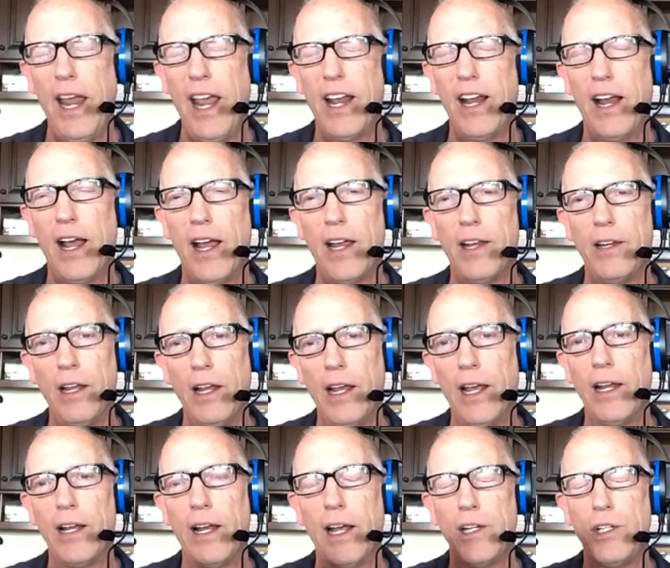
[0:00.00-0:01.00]
and I
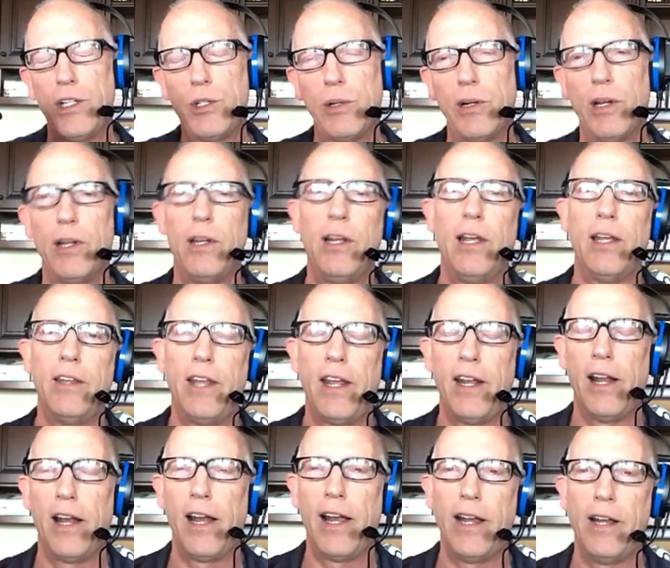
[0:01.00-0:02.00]
and I and
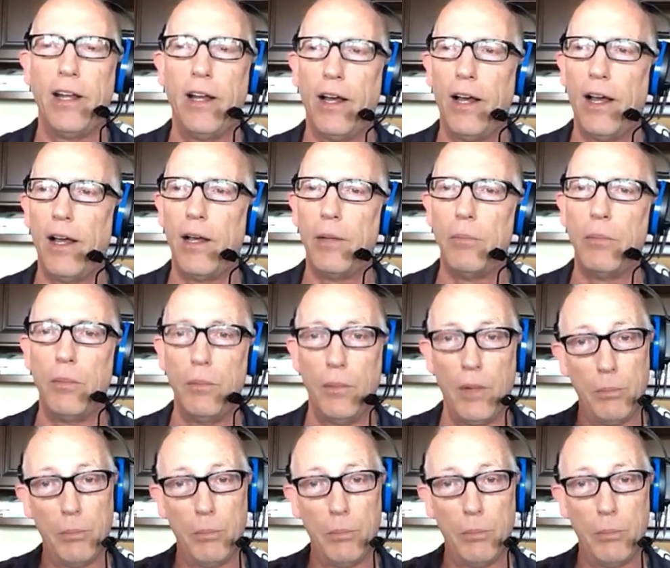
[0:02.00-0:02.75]
then I um,